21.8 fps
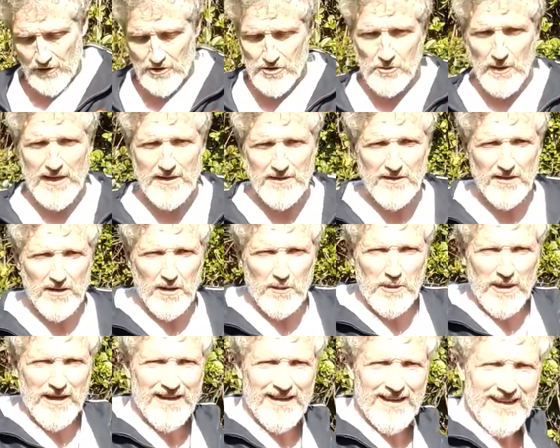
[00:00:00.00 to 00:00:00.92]
to end up
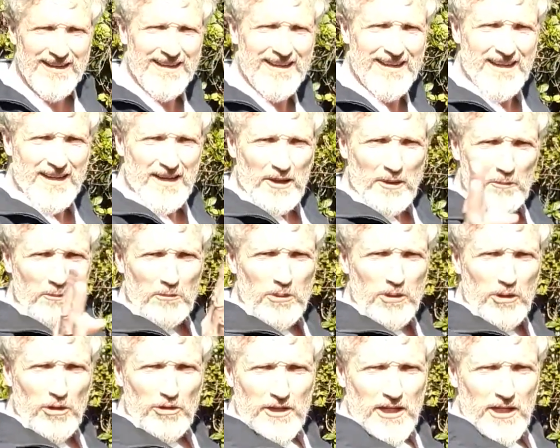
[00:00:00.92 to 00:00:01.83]

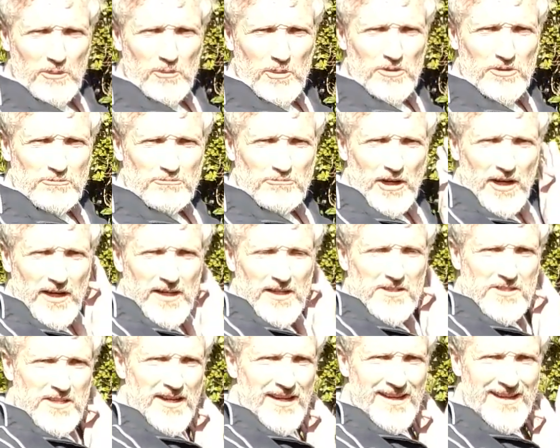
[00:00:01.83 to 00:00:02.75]
blocking with the
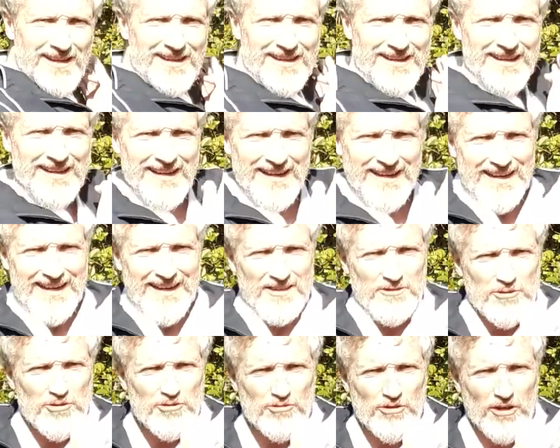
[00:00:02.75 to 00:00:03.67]
right
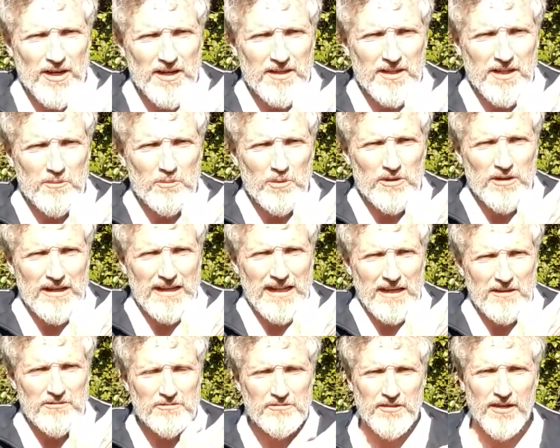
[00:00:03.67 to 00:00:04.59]
and striking with the
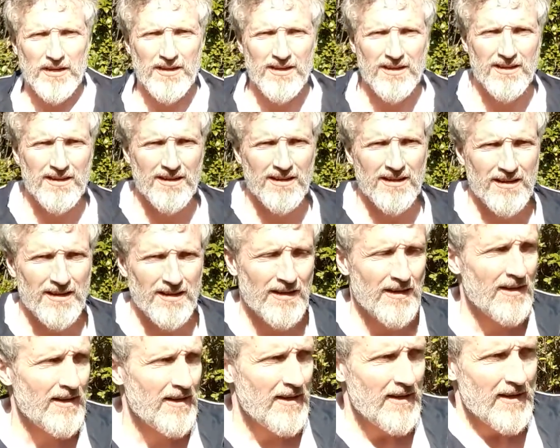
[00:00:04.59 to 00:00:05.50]
left.
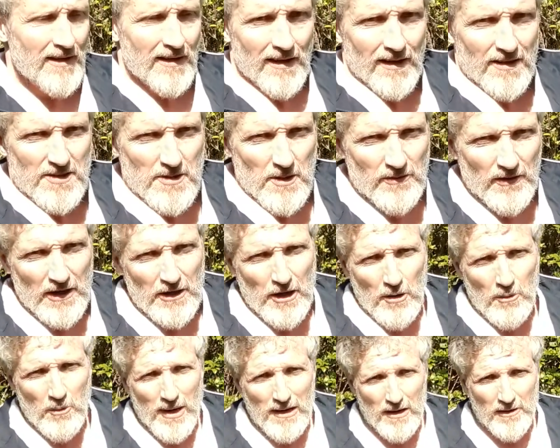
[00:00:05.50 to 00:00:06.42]
So if I know
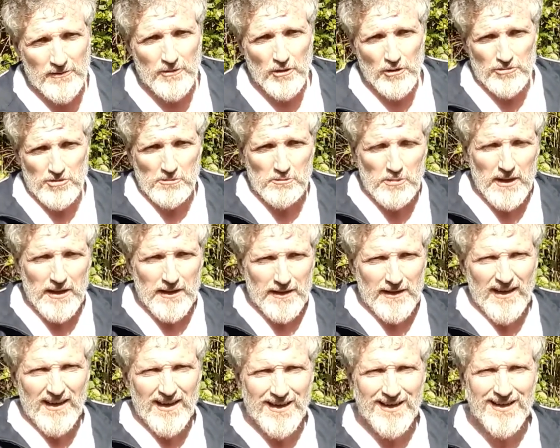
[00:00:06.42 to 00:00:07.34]
where I've got to
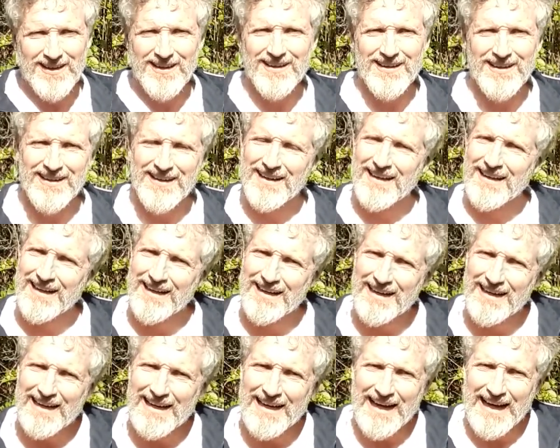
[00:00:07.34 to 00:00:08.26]
be,
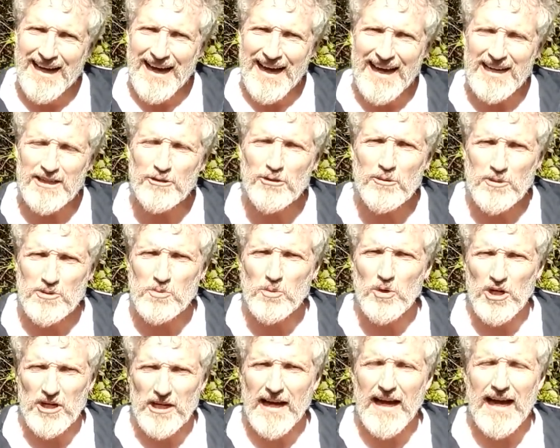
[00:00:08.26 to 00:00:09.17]
I can almost
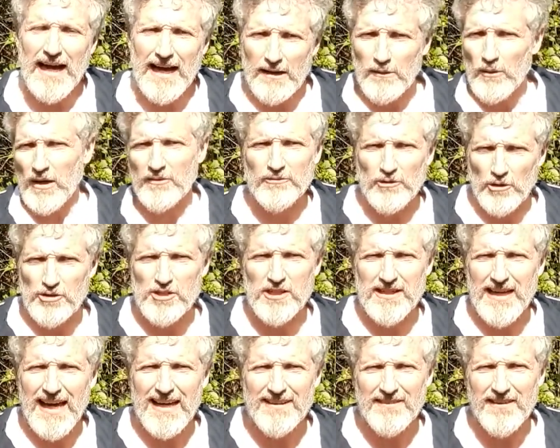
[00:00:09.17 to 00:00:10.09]
work out how I've got to
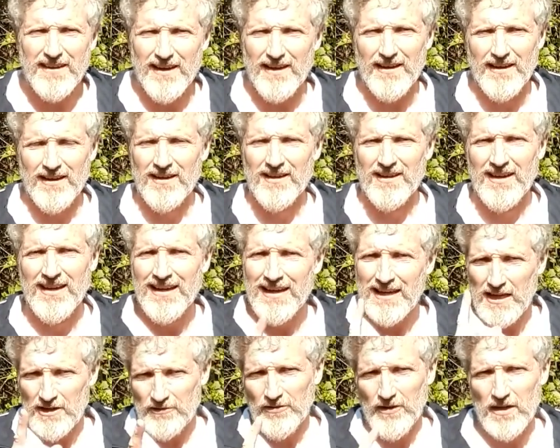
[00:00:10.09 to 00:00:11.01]
get there
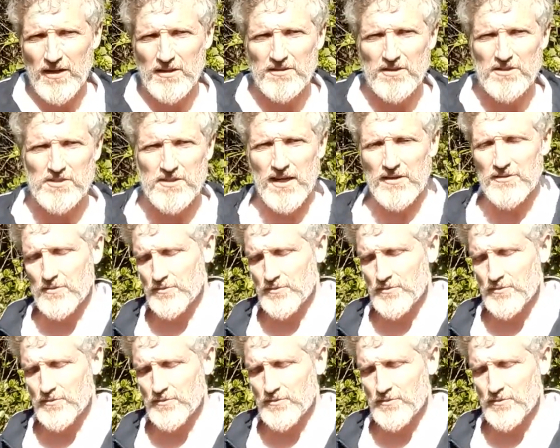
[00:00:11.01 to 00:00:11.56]
if I understand the